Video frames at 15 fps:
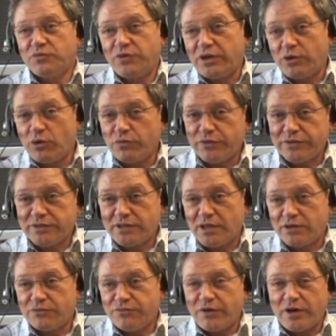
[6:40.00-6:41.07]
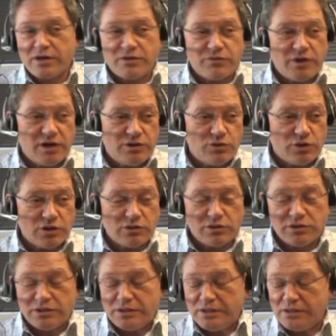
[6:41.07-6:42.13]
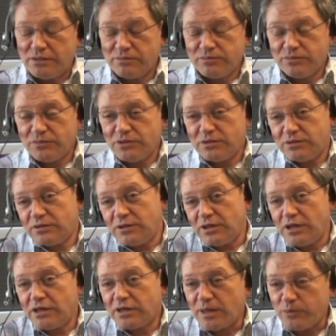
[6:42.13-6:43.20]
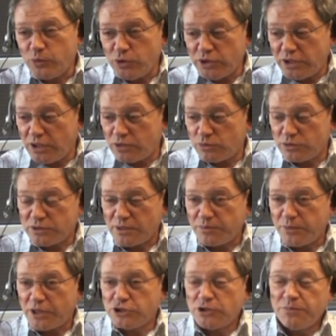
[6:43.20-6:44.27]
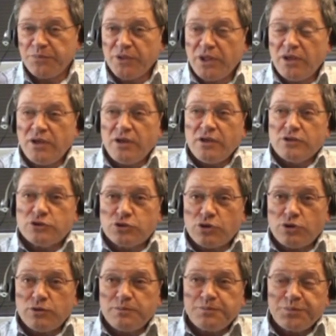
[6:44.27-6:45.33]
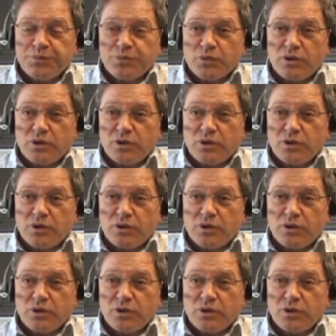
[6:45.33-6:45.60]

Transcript: very often they are far away. You cannot really communicate to them much. So